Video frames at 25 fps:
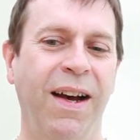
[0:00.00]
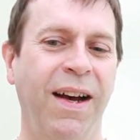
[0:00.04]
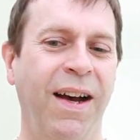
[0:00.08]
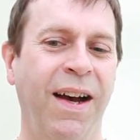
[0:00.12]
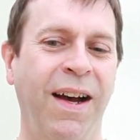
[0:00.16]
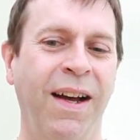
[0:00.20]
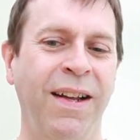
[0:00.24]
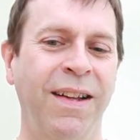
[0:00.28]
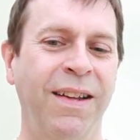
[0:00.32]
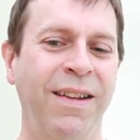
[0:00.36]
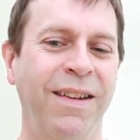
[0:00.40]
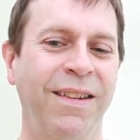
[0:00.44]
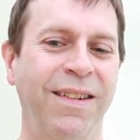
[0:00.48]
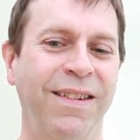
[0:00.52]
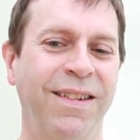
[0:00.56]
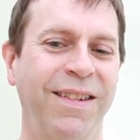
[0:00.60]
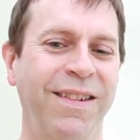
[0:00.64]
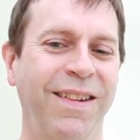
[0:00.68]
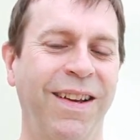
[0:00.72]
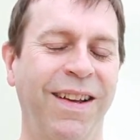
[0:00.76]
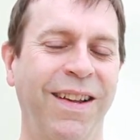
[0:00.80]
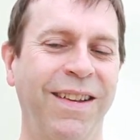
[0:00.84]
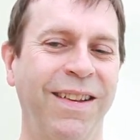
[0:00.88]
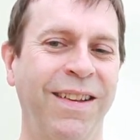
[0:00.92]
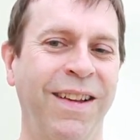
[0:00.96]
And
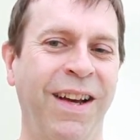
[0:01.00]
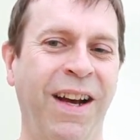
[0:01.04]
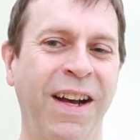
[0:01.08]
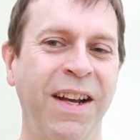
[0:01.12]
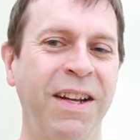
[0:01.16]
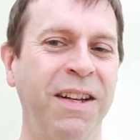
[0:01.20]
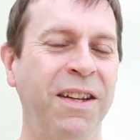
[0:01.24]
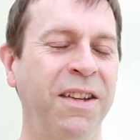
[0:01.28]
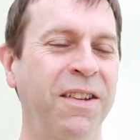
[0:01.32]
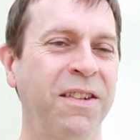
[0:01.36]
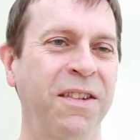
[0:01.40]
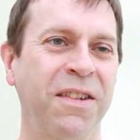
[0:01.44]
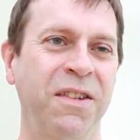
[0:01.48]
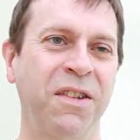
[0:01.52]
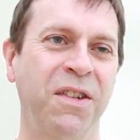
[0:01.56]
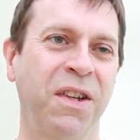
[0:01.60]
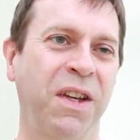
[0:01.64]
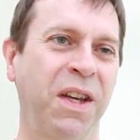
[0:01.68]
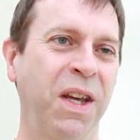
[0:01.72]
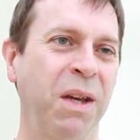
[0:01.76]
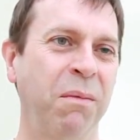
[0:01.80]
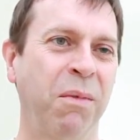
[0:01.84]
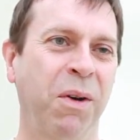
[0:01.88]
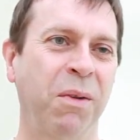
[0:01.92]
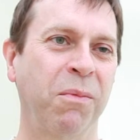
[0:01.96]
the ideas that she
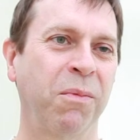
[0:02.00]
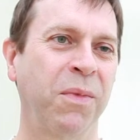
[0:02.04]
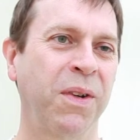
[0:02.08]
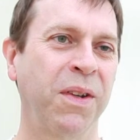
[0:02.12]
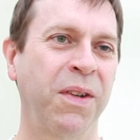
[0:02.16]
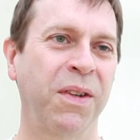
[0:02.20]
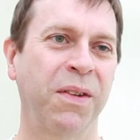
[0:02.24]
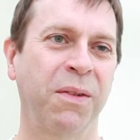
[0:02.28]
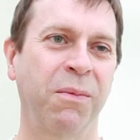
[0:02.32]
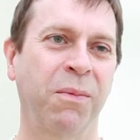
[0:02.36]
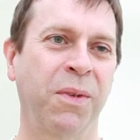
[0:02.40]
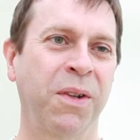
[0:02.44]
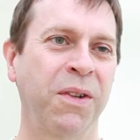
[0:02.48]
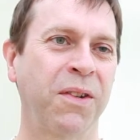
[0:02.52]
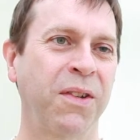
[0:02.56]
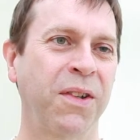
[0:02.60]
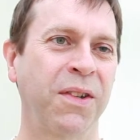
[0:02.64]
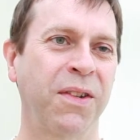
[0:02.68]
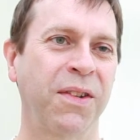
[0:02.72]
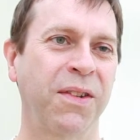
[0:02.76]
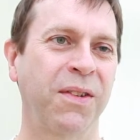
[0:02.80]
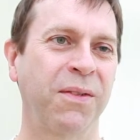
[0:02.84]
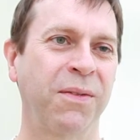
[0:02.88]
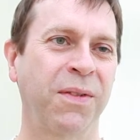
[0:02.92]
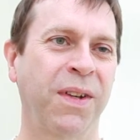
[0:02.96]
came up with were
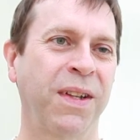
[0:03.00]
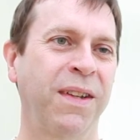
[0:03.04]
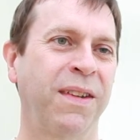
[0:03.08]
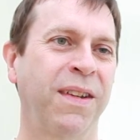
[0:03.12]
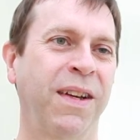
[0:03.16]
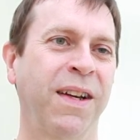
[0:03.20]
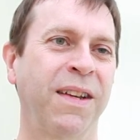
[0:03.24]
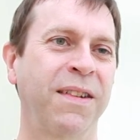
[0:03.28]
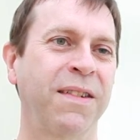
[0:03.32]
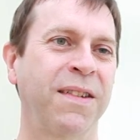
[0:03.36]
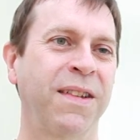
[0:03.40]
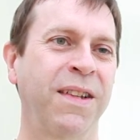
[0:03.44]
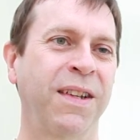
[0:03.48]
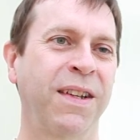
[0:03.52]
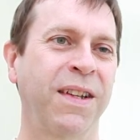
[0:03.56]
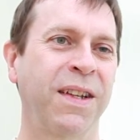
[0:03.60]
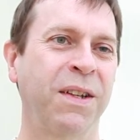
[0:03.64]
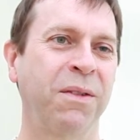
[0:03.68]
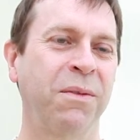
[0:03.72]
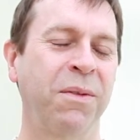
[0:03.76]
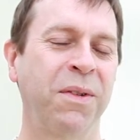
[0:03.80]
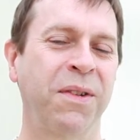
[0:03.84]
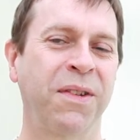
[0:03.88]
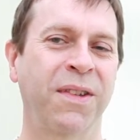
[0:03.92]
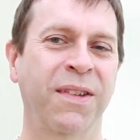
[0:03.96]
just fantastic.
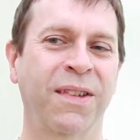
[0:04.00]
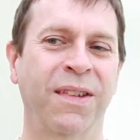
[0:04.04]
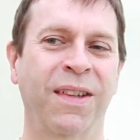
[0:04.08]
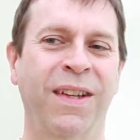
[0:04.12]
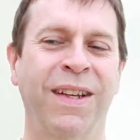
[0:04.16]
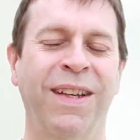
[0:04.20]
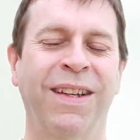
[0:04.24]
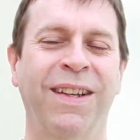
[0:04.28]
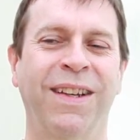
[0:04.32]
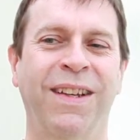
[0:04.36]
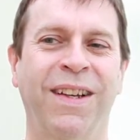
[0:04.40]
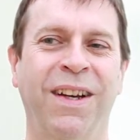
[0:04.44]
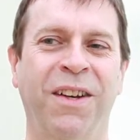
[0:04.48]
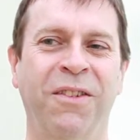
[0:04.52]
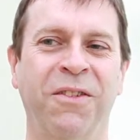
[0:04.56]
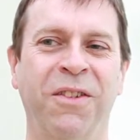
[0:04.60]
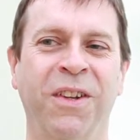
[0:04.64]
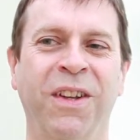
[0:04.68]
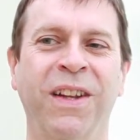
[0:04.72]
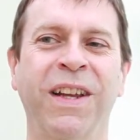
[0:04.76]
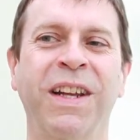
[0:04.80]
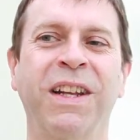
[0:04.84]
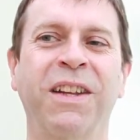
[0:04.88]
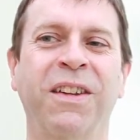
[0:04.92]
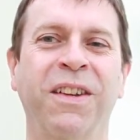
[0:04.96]
It was like a
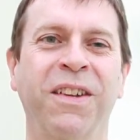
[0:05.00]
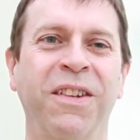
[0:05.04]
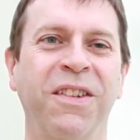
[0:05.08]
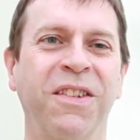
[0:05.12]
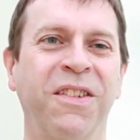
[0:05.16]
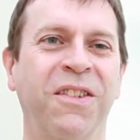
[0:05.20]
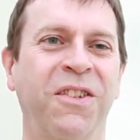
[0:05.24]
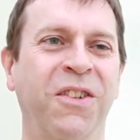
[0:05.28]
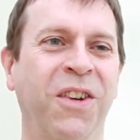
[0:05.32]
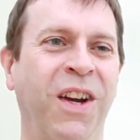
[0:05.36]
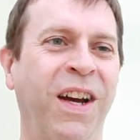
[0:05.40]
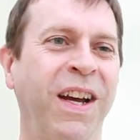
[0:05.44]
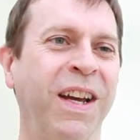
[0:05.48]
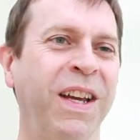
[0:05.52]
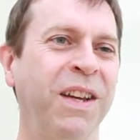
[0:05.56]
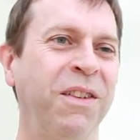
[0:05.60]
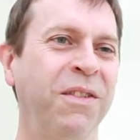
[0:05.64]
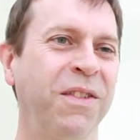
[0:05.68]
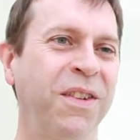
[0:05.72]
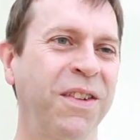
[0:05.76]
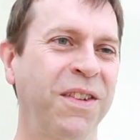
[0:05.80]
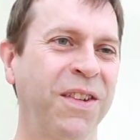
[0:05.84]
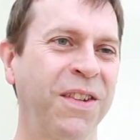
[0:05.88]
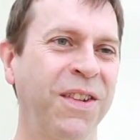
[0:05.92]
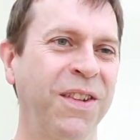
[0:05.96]
relentless drive
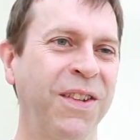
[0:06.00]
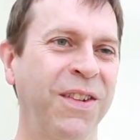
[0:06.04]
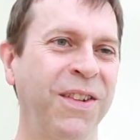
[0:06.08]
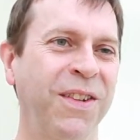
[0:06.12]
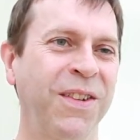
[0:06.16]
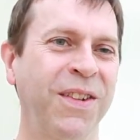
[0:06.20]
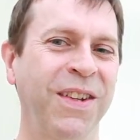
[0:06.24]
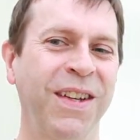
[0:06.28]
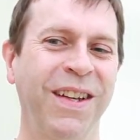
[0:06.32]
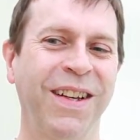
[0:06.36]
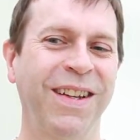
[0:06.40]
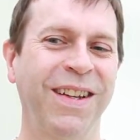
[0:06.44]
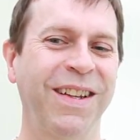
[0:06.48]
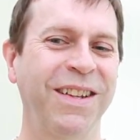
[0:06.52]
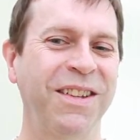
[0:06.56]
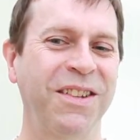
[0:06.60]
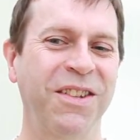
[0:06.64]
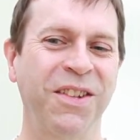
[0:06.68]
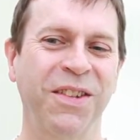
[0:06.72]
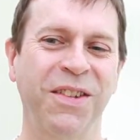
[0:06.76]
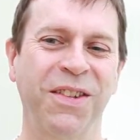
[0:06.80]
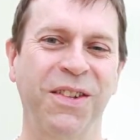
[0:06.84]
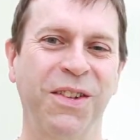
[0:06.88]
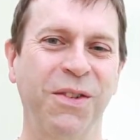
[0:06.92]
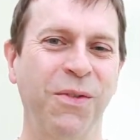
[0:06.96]
to
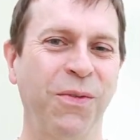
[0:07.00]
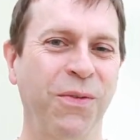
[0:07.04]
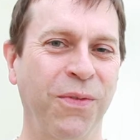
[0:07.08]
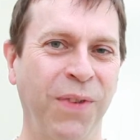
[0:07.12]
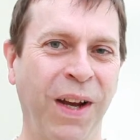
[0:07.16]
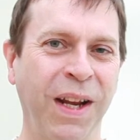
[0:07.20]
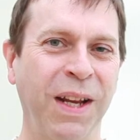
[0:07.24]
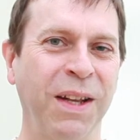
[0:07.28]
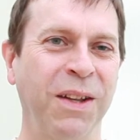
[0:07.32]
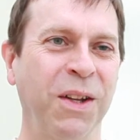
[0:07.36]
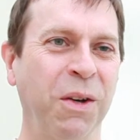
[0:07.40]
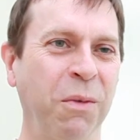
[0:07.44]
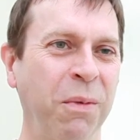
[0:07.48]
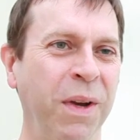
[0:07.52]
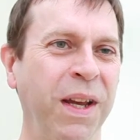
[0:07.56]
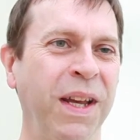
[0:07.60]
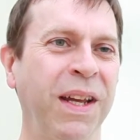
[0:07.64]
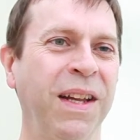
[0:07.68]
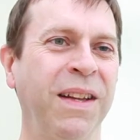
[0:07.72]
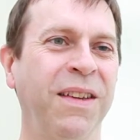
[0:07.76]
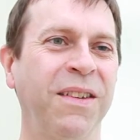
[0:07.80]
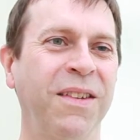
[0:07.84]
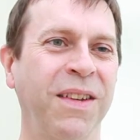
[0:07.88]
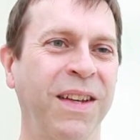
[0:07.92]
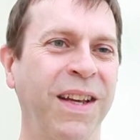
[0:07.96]
just find a way
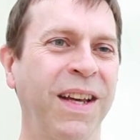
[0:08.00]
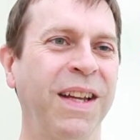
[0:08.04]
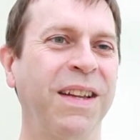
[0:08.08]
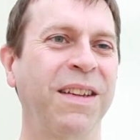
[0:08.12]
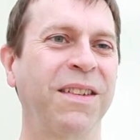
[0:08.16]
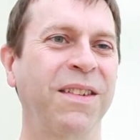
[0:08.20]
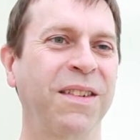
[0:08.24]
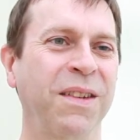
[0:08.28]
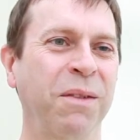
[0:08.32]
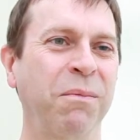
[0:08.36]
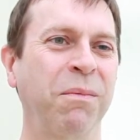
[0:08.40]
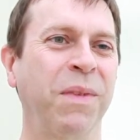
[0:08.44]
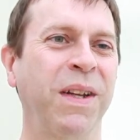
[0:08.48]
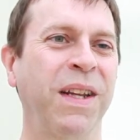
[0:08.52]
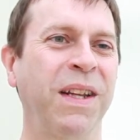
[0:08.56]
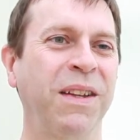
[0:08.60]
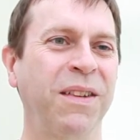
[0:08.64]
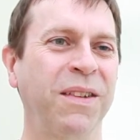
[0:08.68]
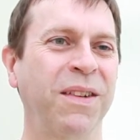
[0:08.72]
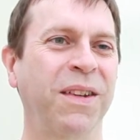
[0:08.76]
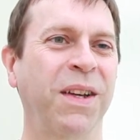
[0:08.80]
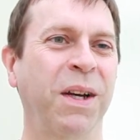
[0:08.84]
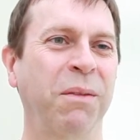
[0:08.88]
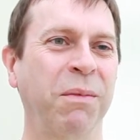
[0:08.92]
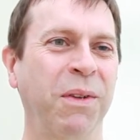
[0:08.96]
to get somebody
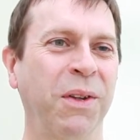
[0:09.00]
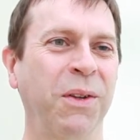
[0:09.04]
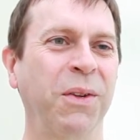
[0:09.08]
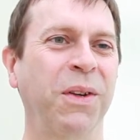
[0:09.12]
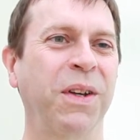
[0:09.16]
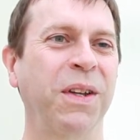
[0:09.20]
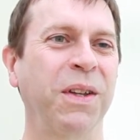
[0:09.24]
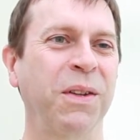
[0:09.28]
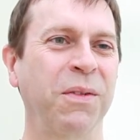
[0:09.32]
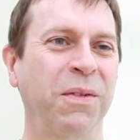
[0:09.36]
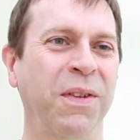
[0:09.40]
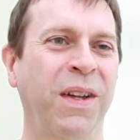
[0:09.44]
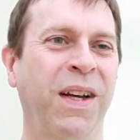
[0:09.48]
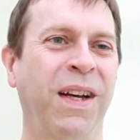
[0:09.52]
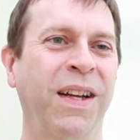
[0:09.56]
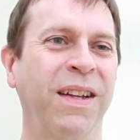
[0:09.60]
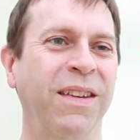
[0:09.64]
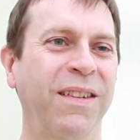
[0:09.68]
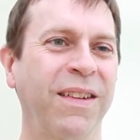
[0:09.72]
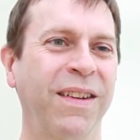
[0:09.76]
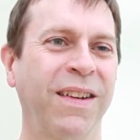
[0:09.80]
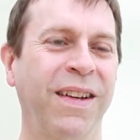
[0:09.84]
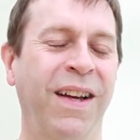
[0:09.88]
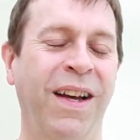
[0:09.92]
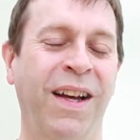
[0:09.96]
to come and look at the flat.
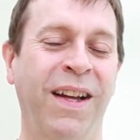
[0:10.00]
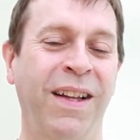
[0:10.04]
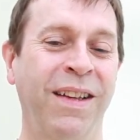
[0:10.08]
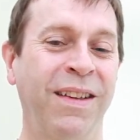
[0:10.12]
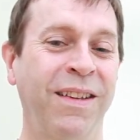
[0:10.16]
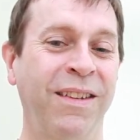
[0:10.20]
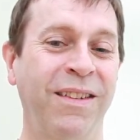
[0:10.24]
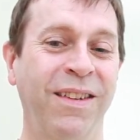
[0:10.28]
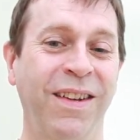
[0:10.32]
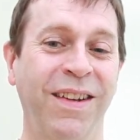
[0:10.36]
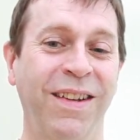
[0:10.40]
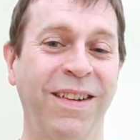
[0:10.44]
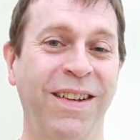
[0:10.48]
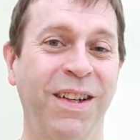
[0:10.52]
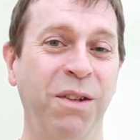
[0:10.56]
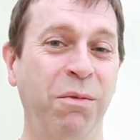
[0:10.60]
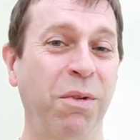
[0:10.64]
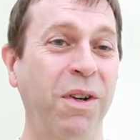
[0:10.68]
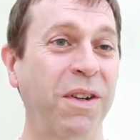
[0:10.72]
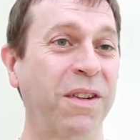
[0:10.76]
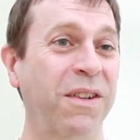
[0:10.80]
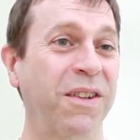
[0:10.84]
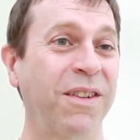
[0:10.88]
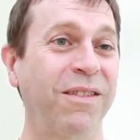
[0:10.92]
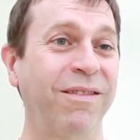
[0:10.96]
And it
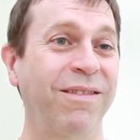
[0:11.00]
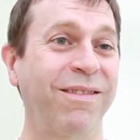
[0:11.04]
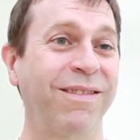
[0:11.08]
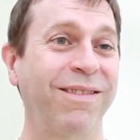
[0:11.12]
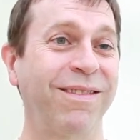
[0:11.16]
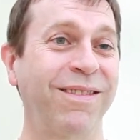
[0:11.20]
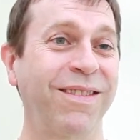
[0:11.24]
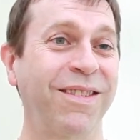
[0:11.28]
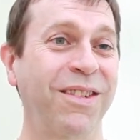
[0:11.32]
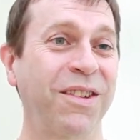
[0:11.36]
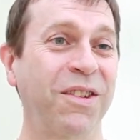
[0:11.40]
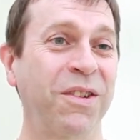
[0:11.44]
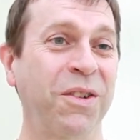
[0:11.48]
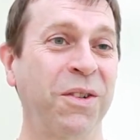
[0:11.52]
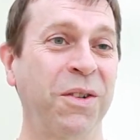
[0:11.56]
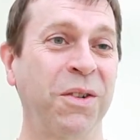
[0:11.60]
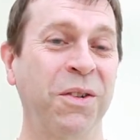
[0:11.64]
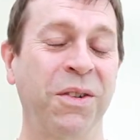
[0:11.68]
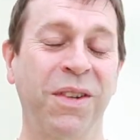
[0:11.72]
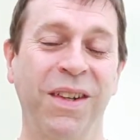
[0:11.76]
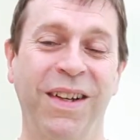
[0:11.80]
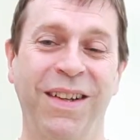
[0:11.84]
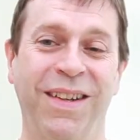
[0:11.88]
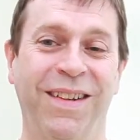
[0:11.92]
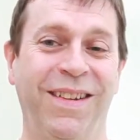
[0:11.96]
worked.
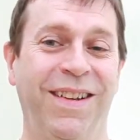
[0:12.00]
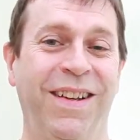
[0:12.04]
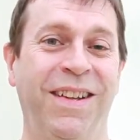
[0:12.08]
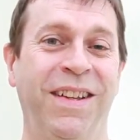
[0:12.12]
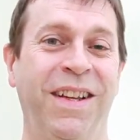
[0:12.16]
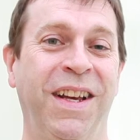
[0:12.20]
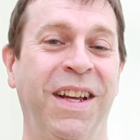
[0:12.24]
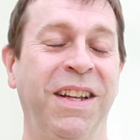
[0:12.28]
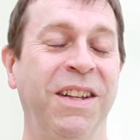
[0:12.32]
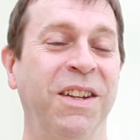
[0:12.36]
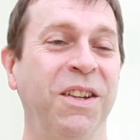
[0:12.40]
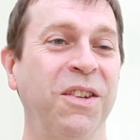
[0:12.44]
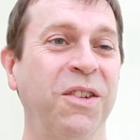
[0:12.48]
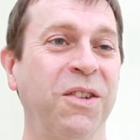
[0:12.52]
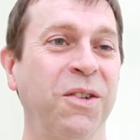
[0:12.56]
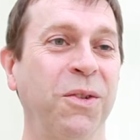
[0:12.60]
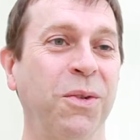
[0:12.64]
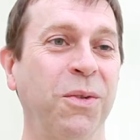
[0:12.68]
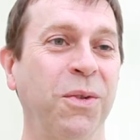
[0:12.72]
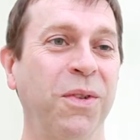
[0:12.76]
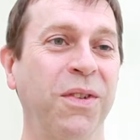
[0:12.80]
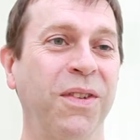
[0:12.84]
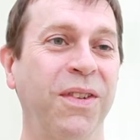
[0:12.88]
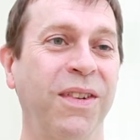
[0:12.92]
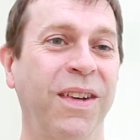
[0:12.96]
So in the end, it
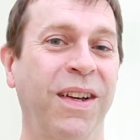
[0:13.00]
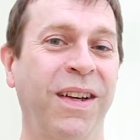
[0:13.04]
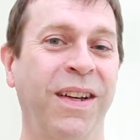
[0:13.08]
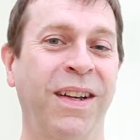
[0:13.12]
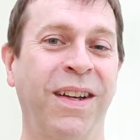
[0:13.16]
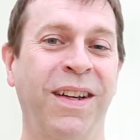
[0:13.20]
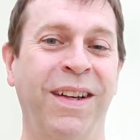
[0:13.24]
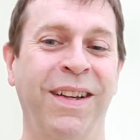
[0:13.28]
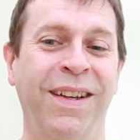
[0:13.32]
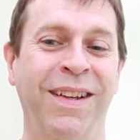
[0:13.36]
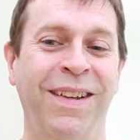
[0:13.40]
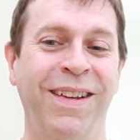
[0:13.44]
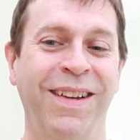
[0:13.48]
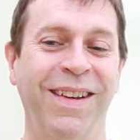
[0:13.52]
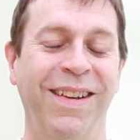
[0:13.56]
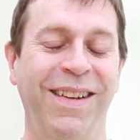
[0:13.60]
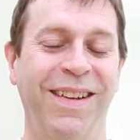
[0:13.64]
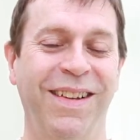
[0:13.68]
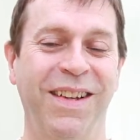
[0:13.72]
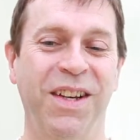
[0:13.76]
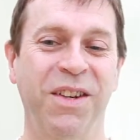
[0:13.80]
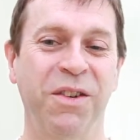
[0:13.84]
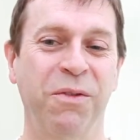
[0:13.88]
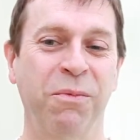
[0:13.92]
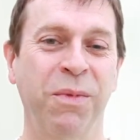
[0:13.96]
sold.
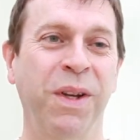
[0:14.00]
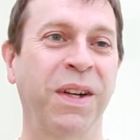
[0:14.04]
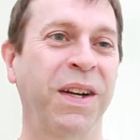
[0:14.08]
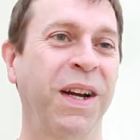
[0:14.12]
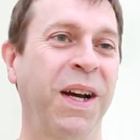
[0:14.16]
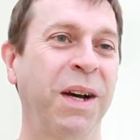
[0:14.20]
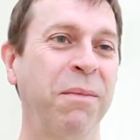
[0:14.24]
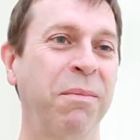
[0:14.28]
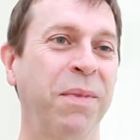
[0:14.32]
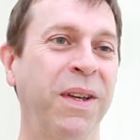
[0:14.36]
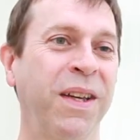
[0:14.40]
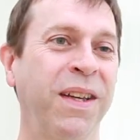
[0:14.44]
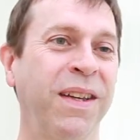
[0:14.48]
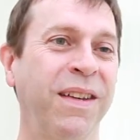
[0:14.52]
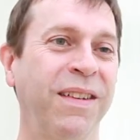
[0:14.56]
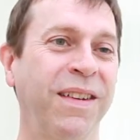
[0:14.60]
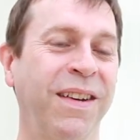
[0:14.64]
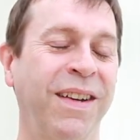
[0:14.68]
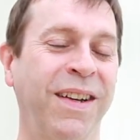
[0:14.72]
We're happy.